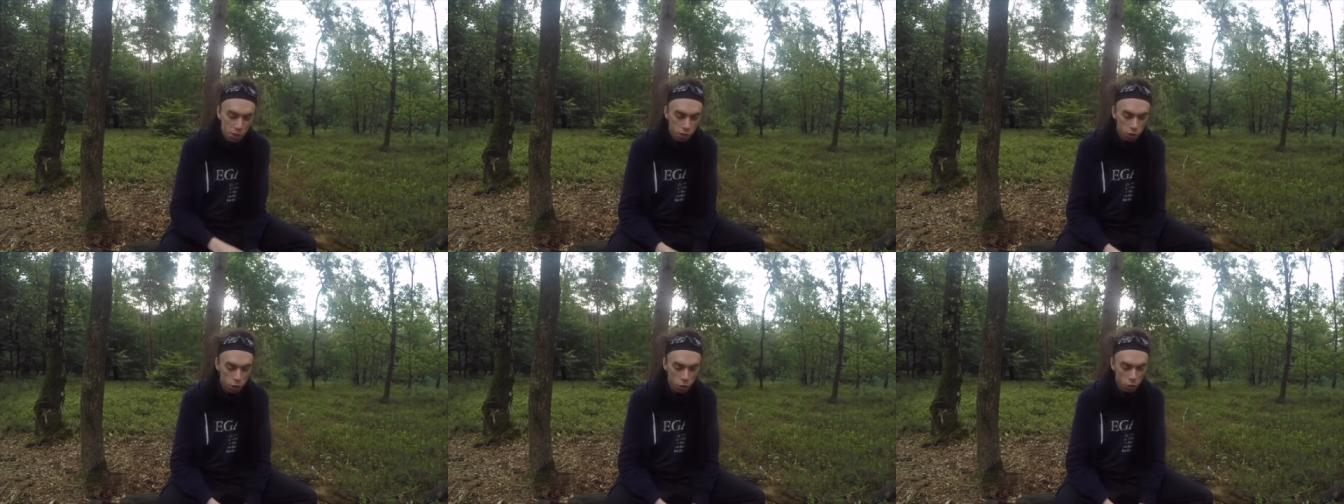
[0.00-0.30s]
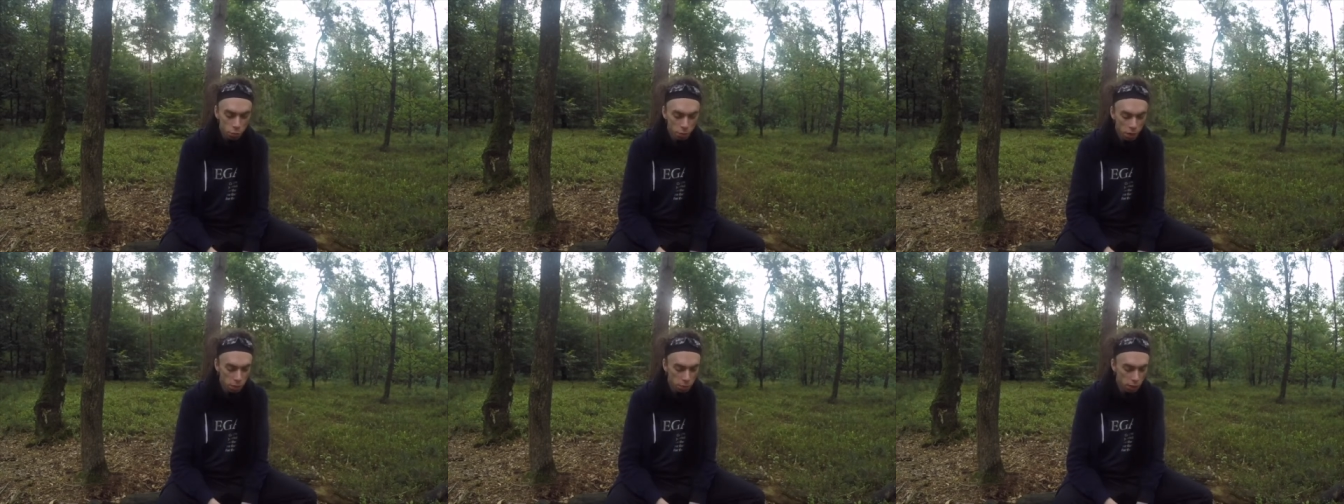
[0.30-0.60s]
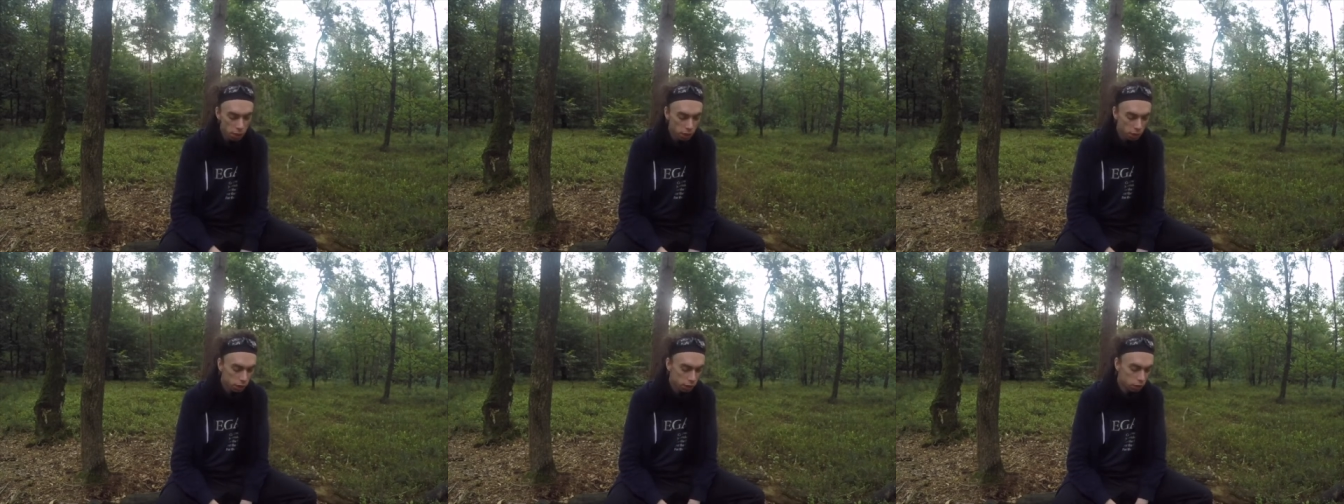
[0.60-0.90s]
So
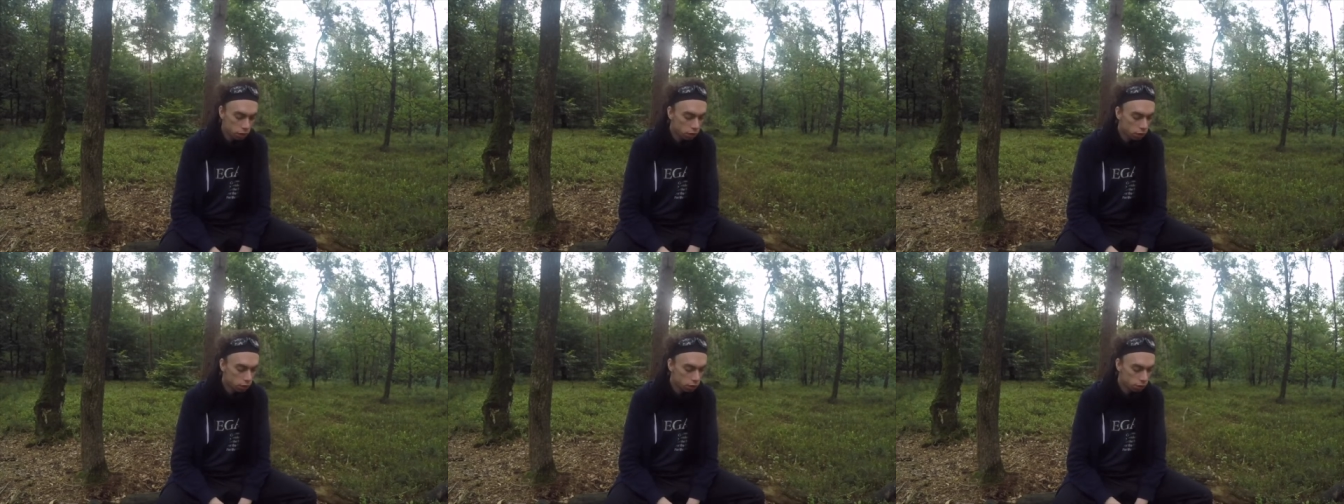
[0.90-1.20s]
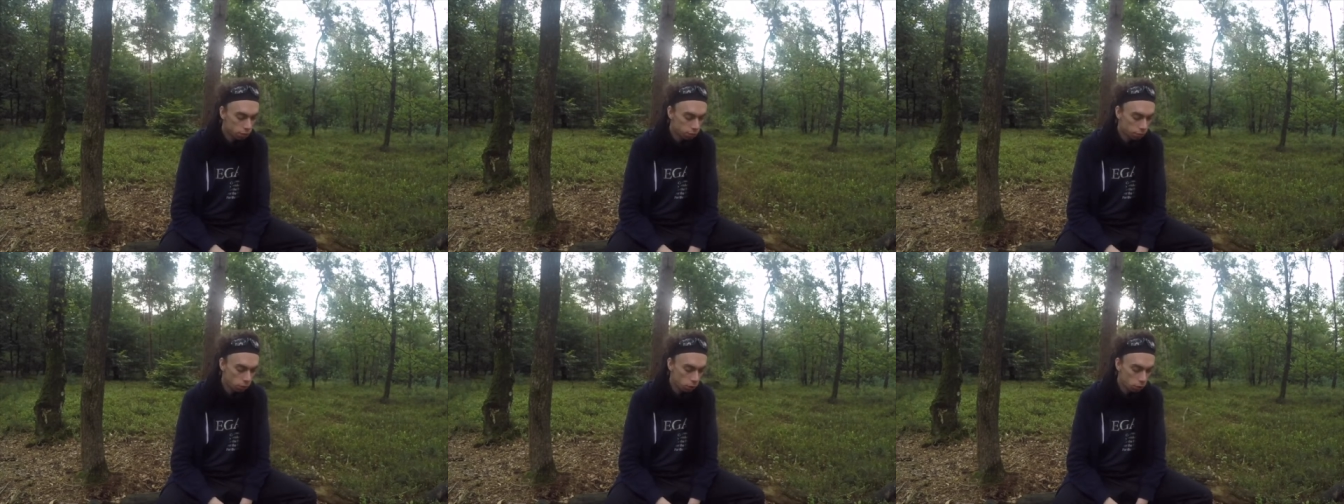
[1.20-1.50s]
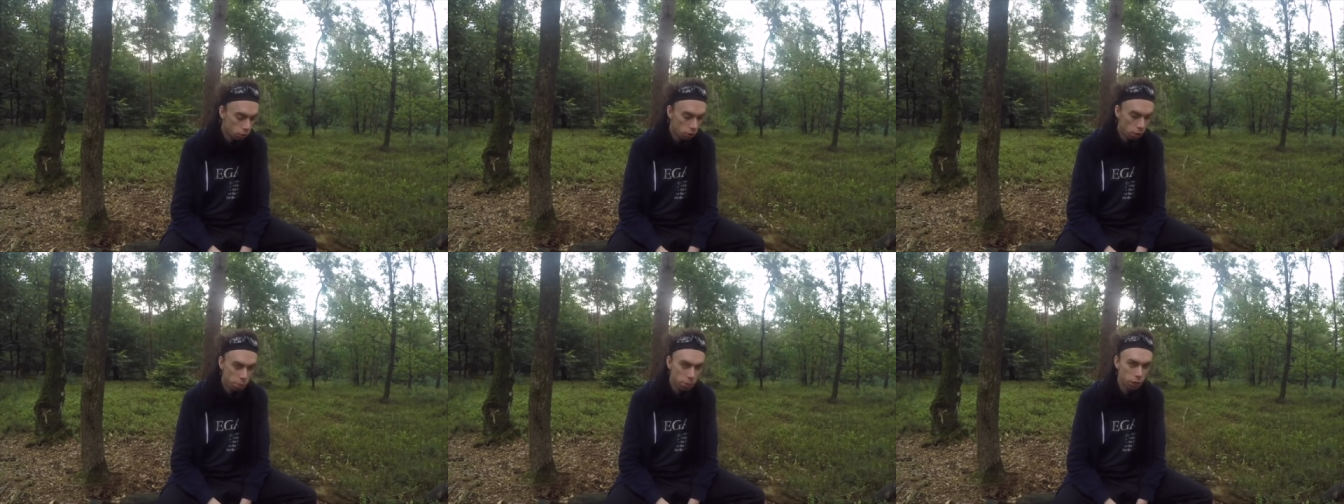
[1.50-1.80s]
maybe I can uh,
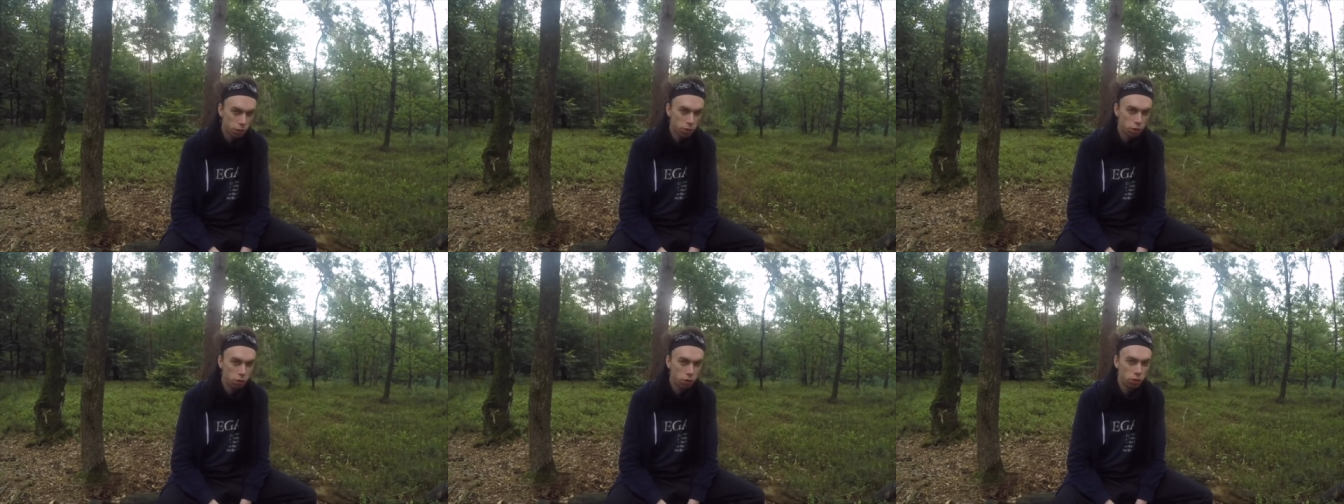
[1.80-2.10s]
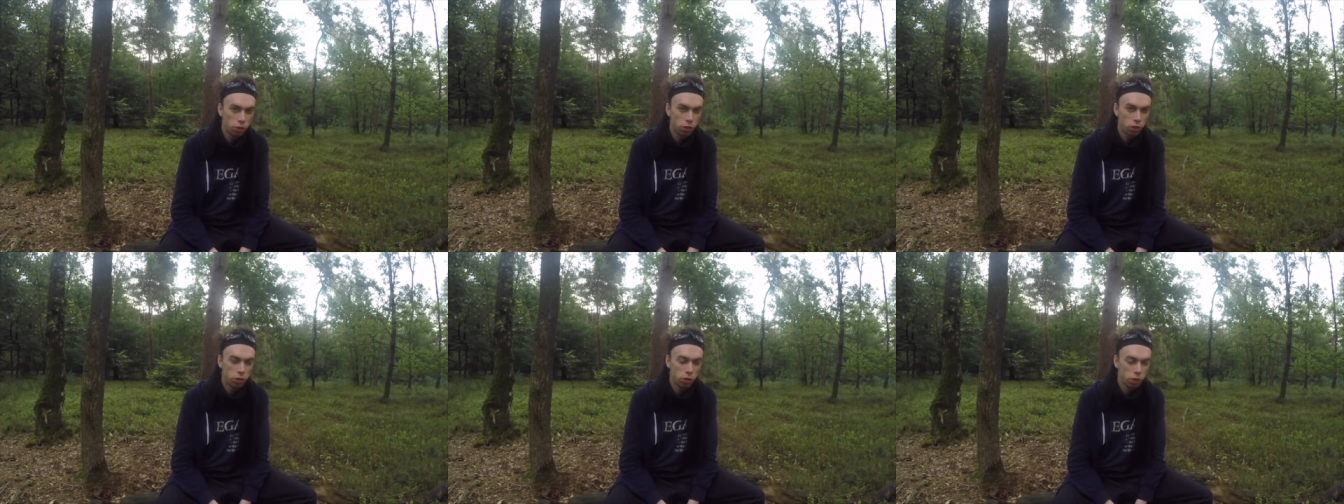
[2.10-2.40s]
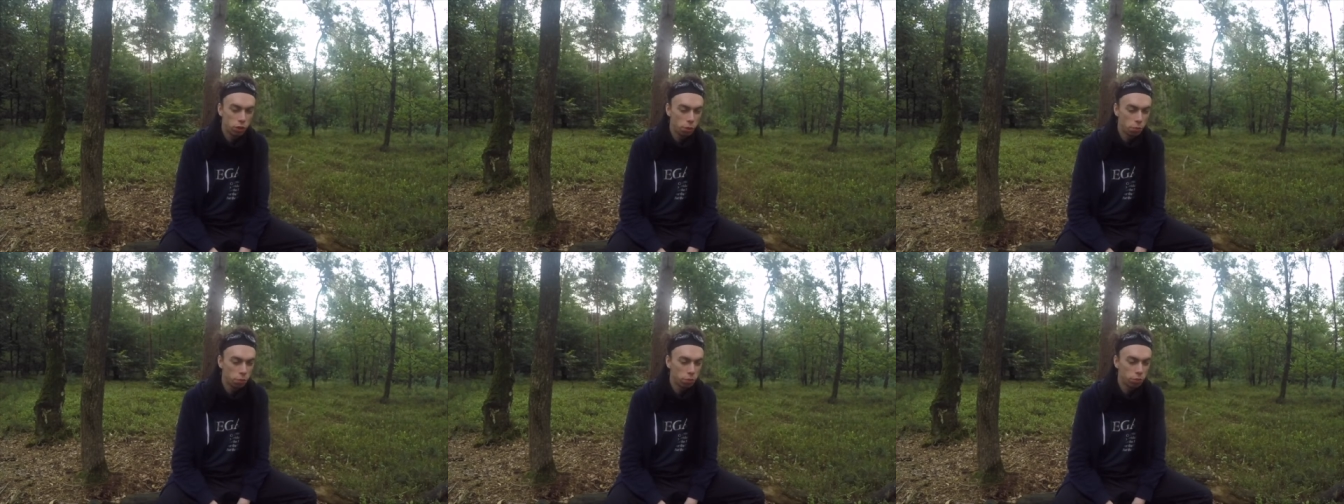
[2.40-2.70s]
talk about
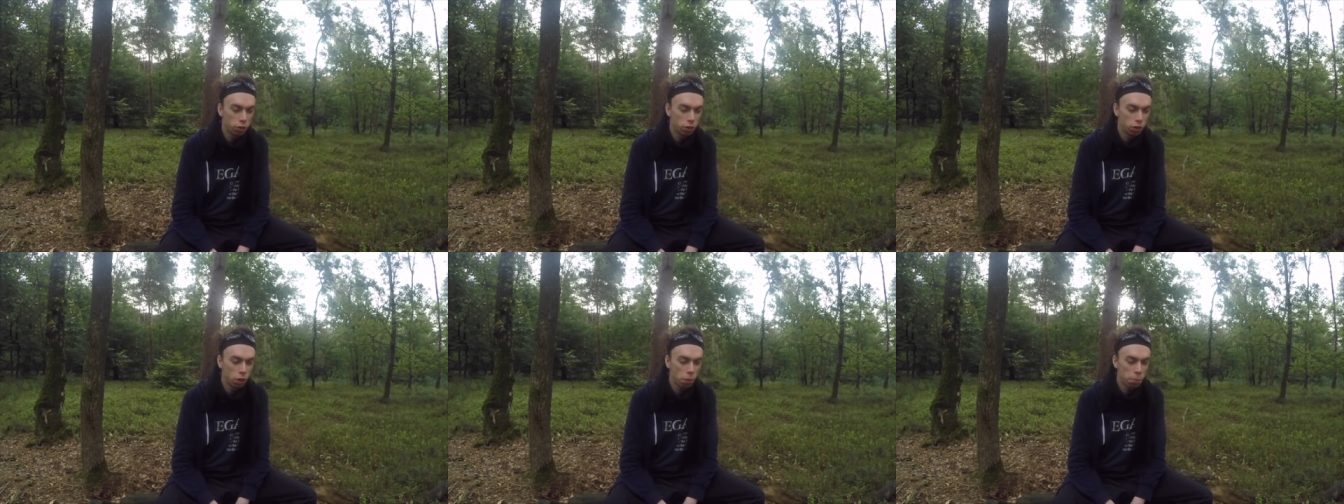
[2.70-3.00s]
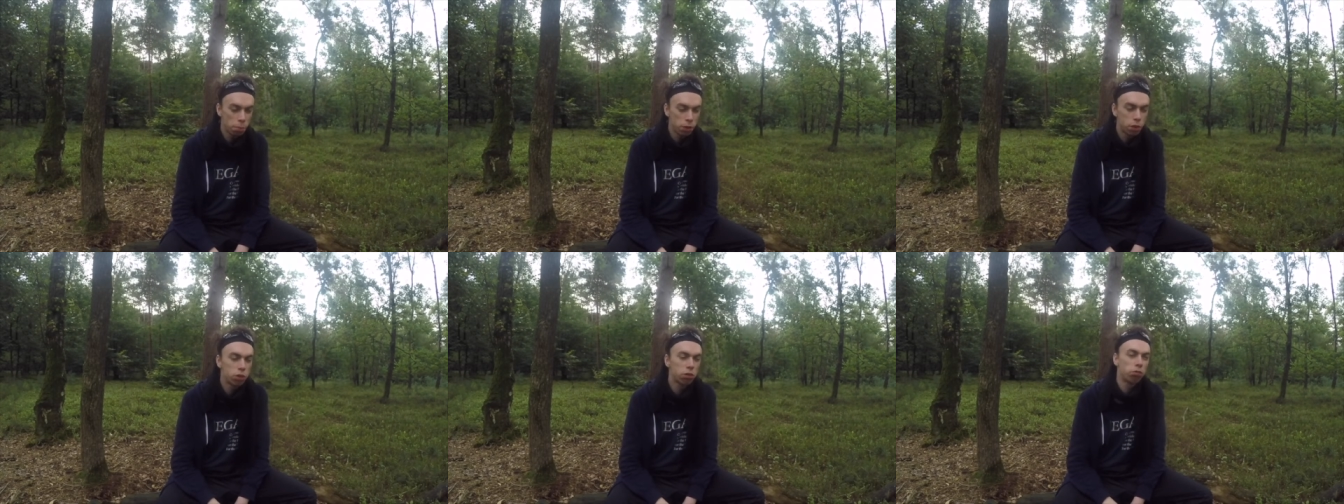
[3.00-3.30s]
some of the topics